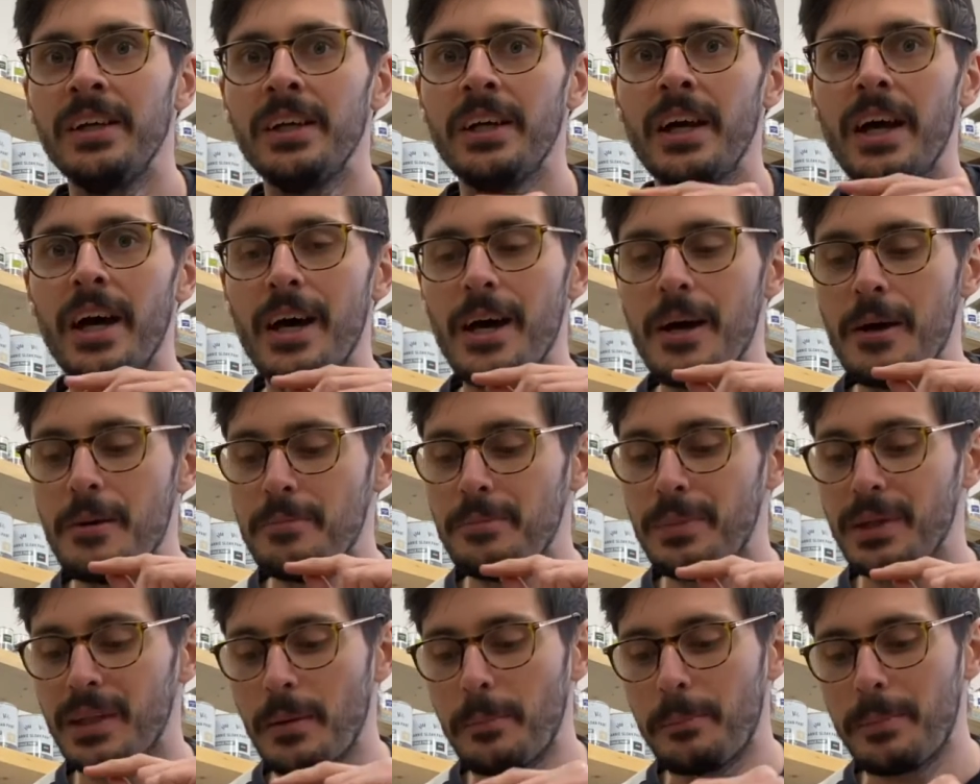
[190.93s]

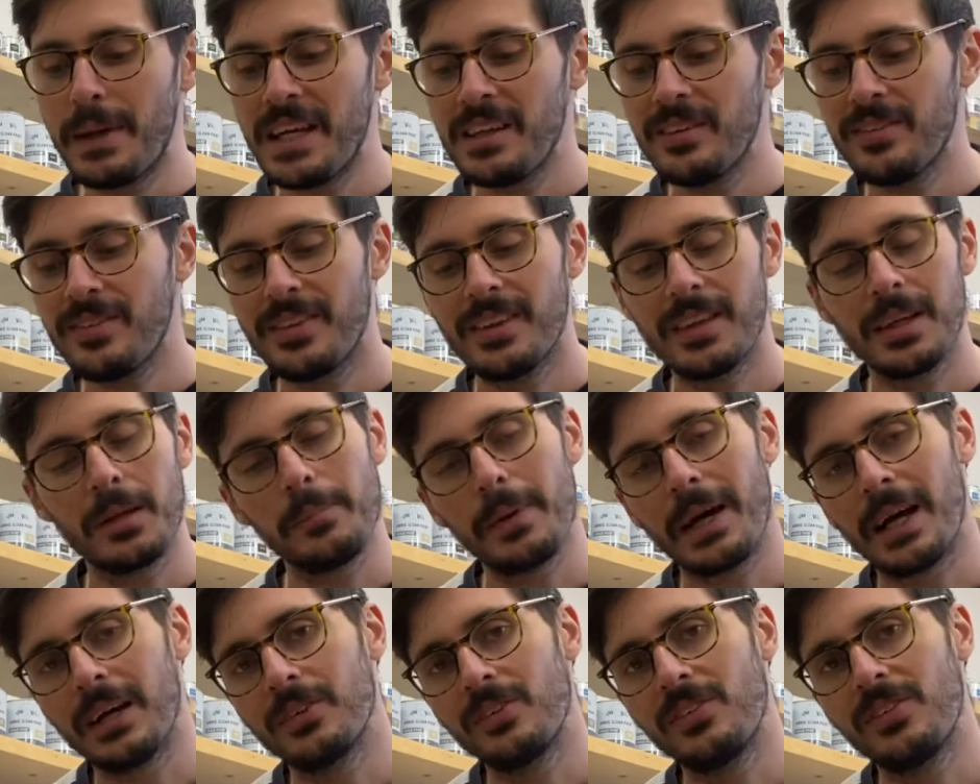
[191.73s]
But the best thing
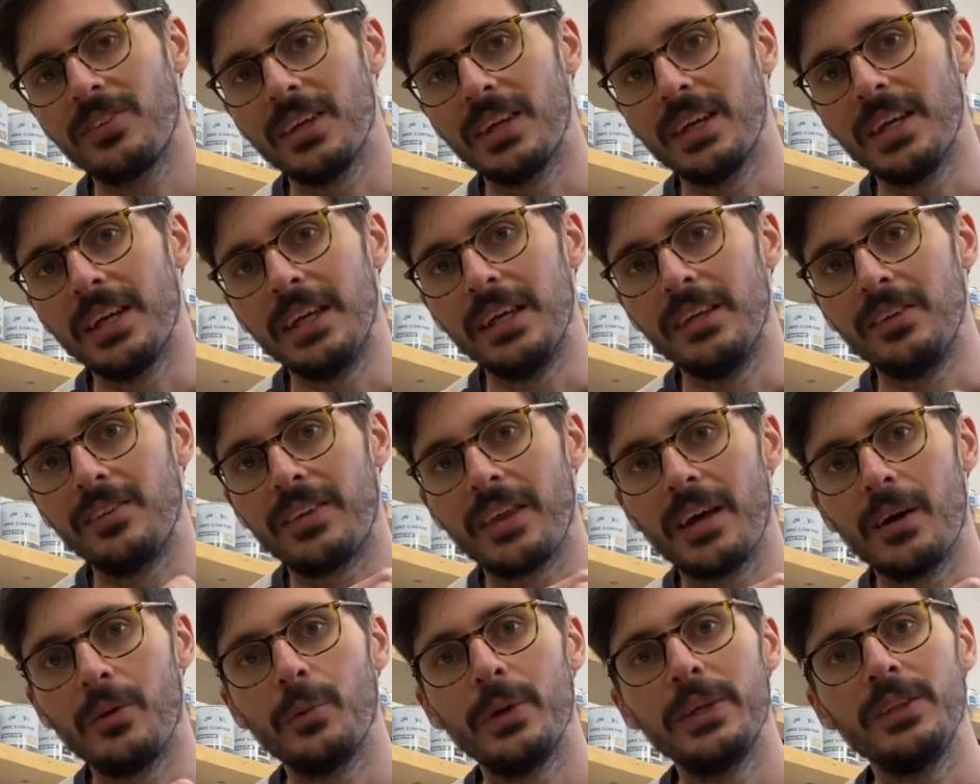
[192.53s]
about it is
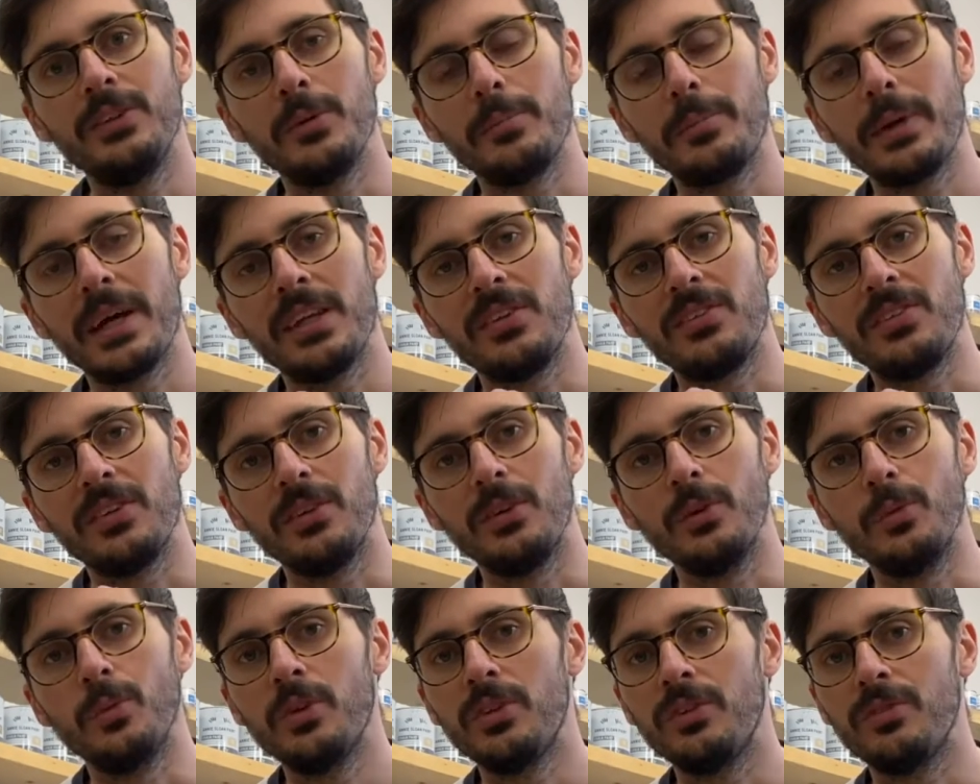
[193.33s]
that when you're painting
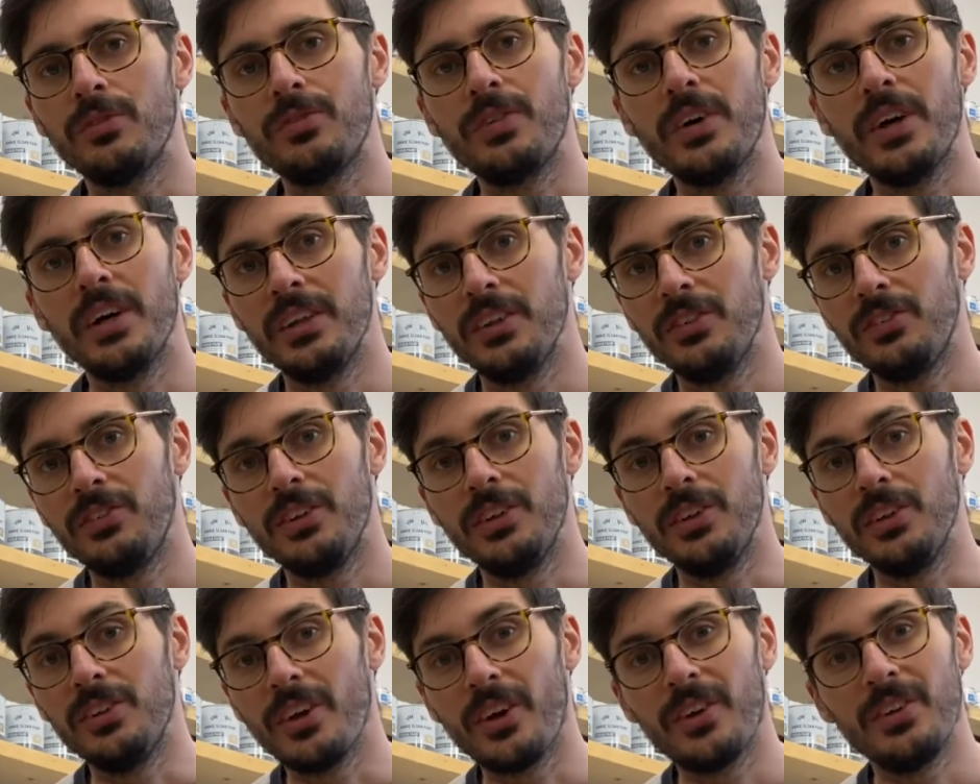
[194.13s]
your wooden furniture,
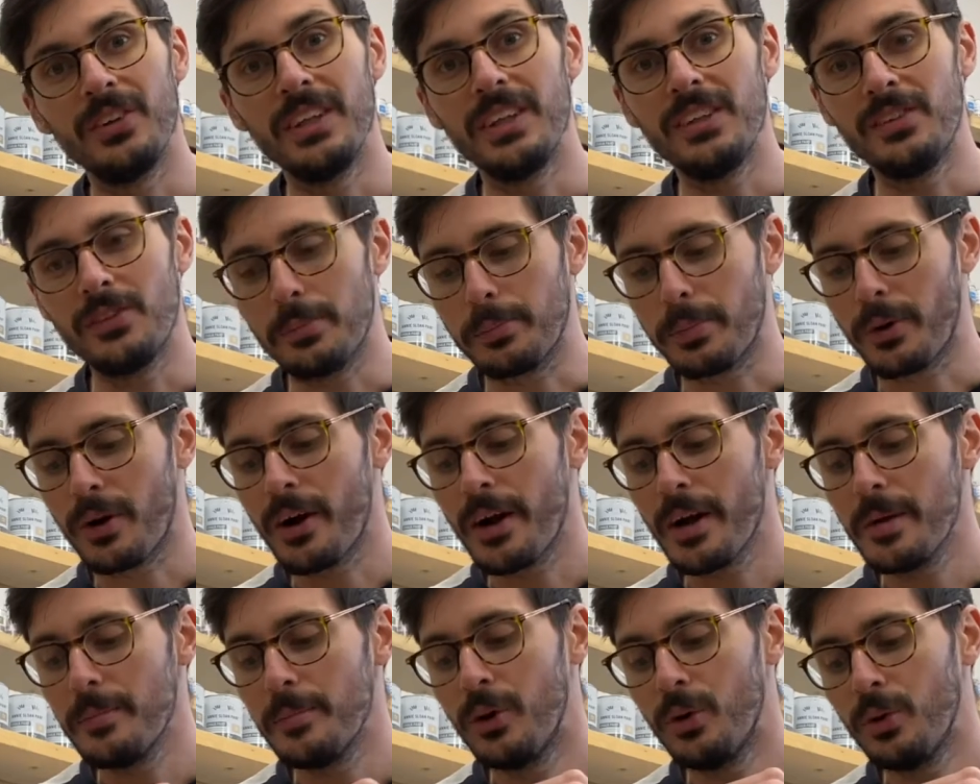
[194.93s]
you don't need to
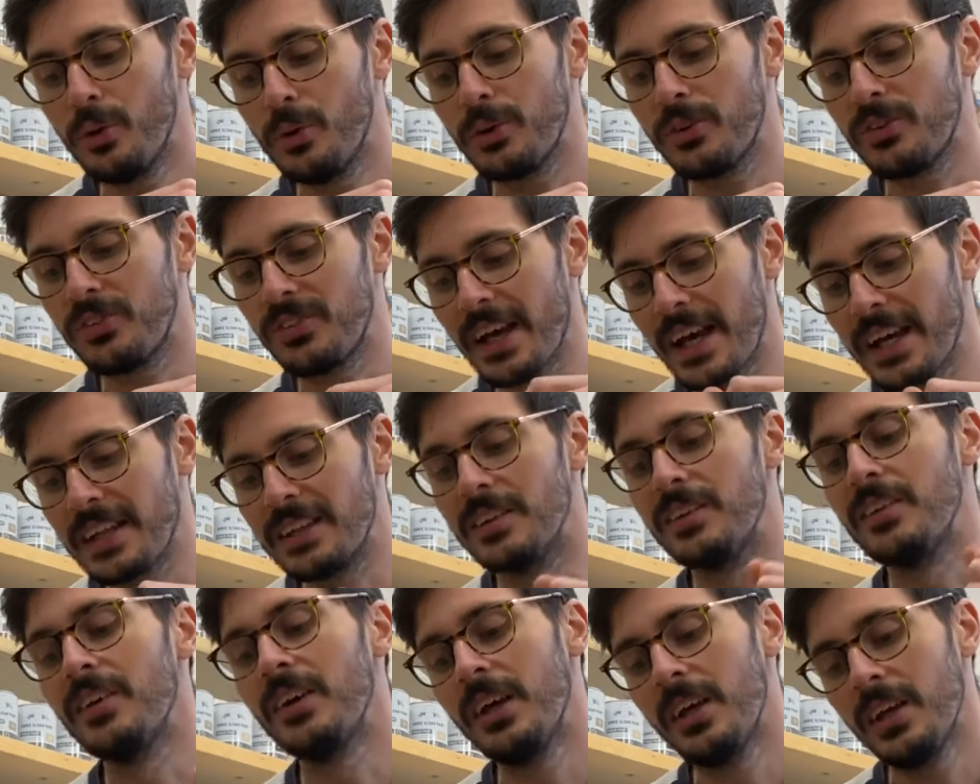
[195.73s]
prime or
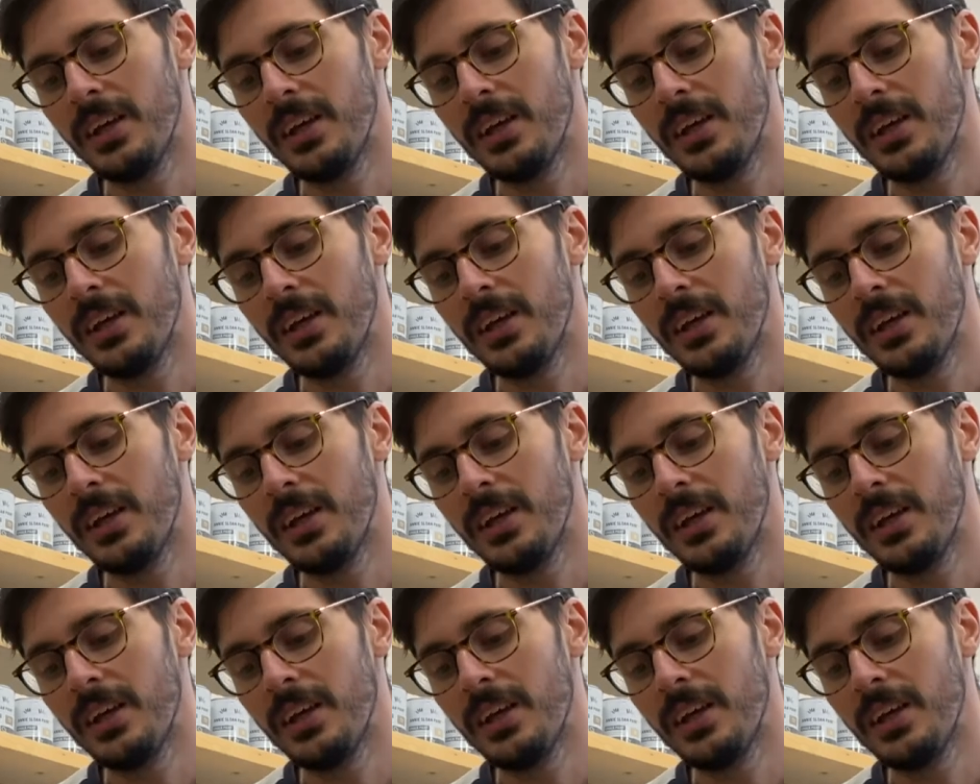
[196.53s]
sand.